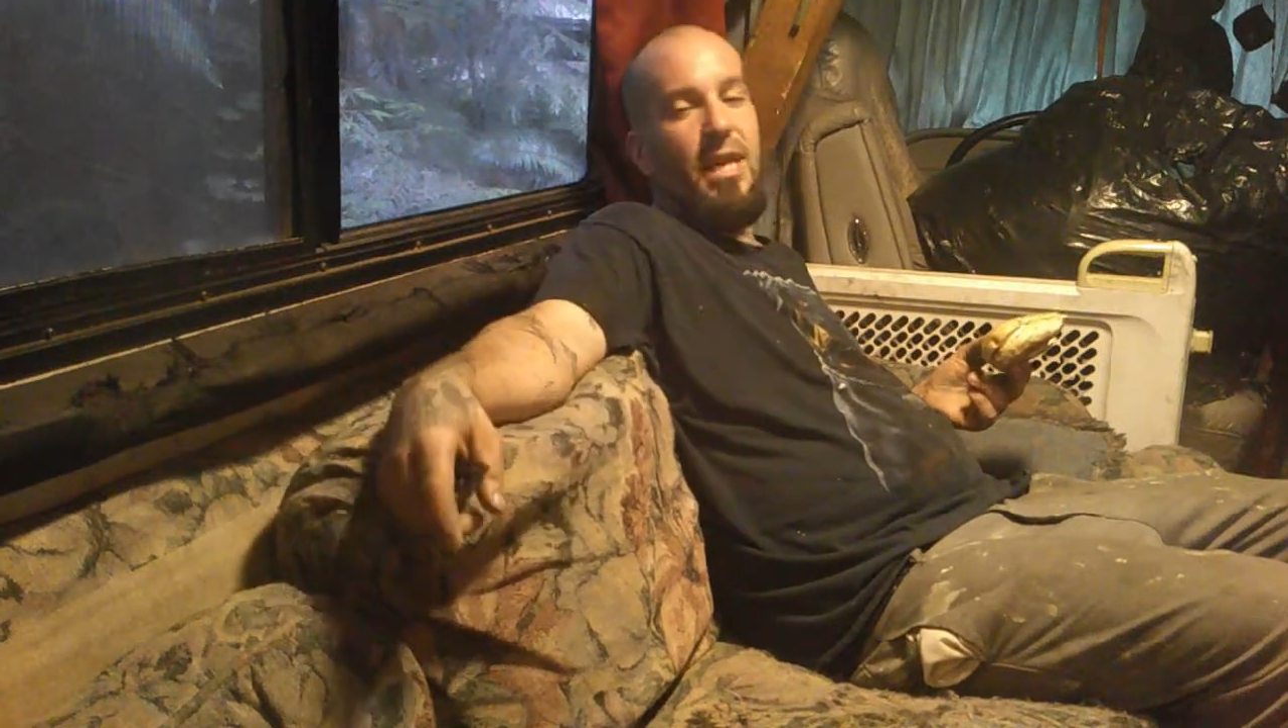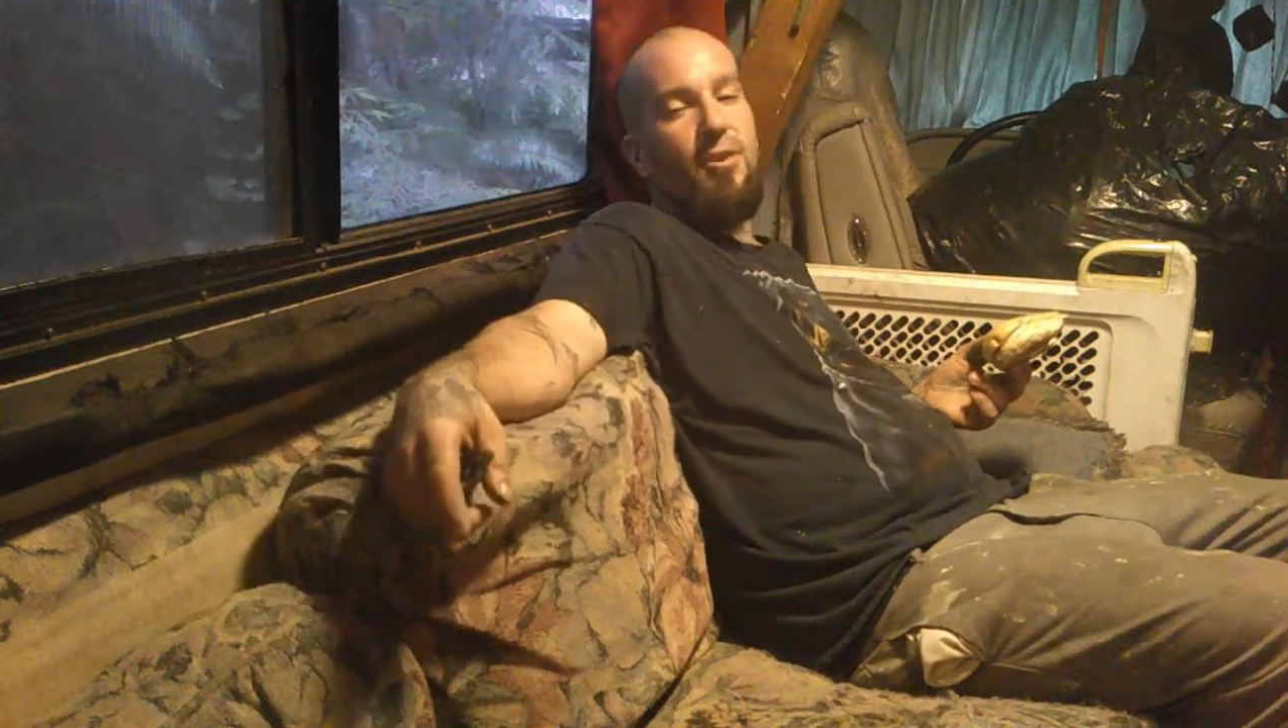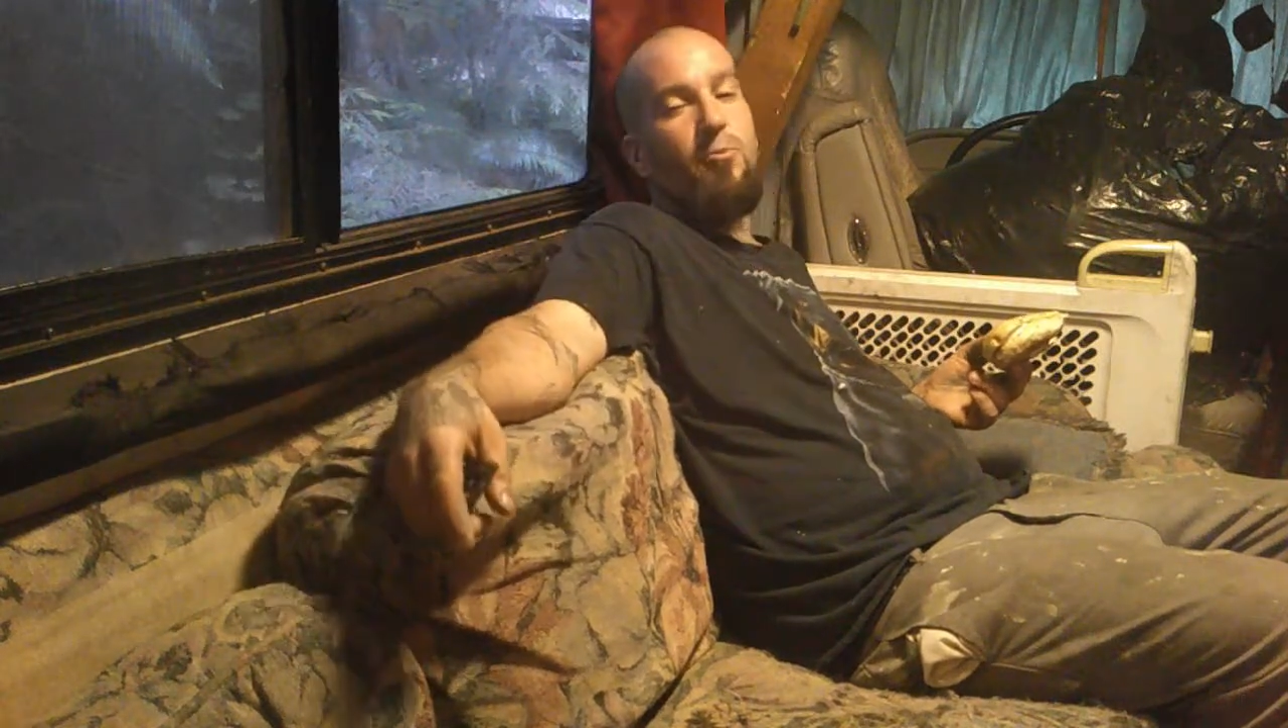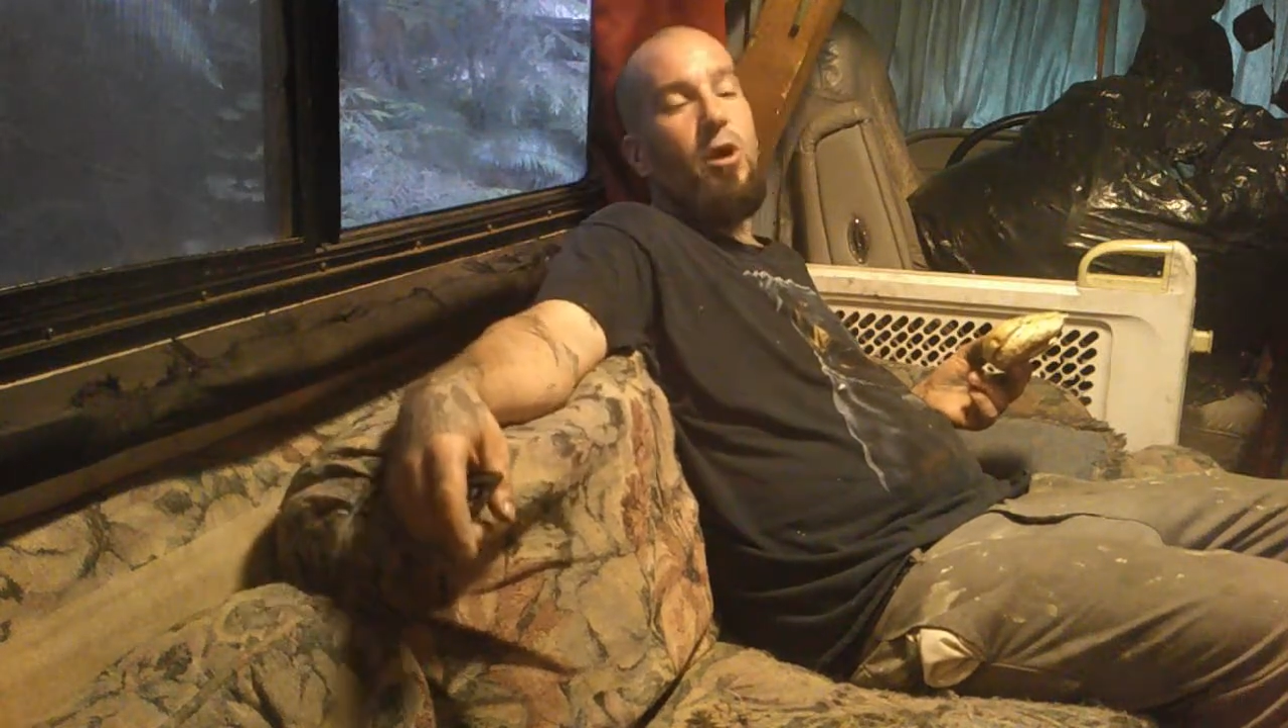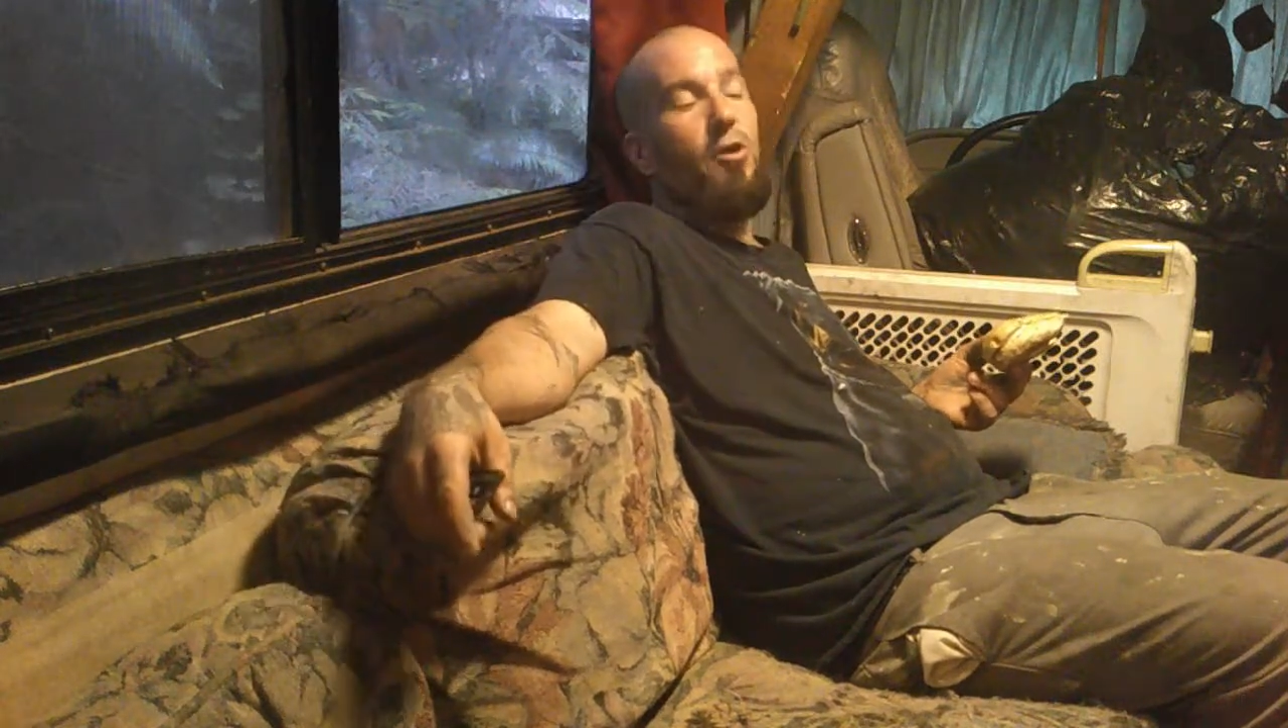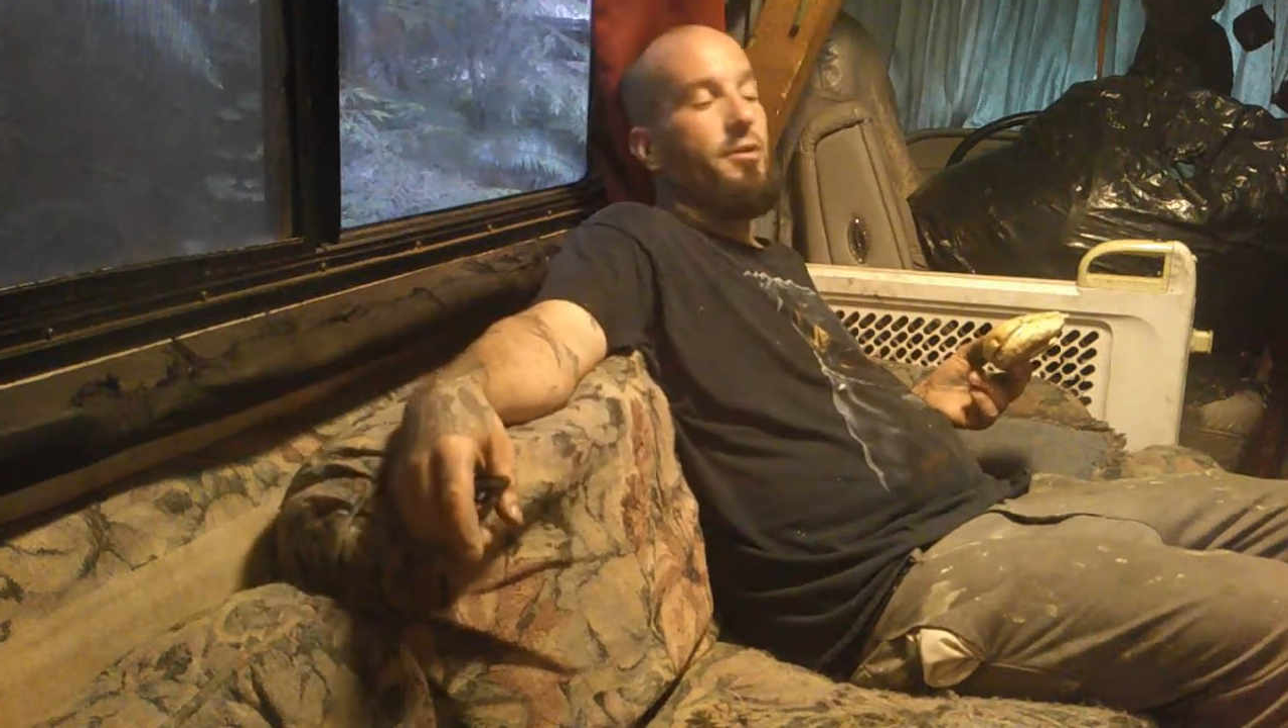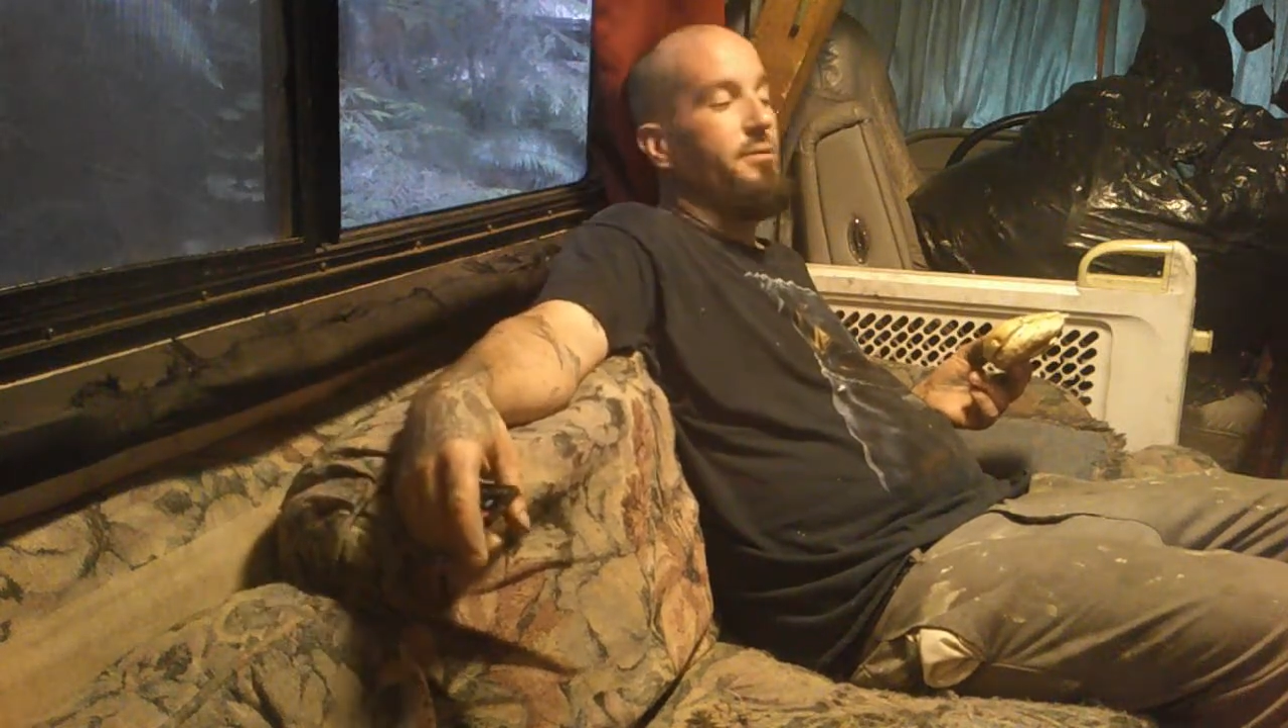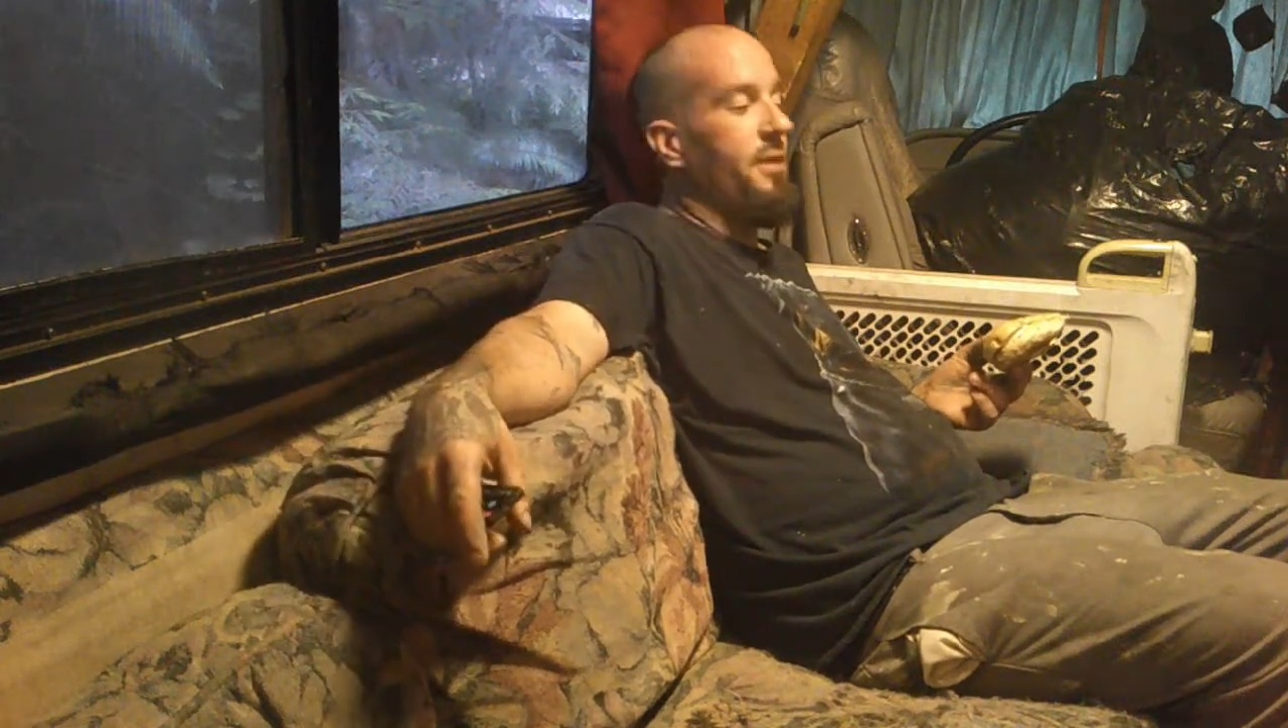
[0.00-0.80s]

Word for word: down the road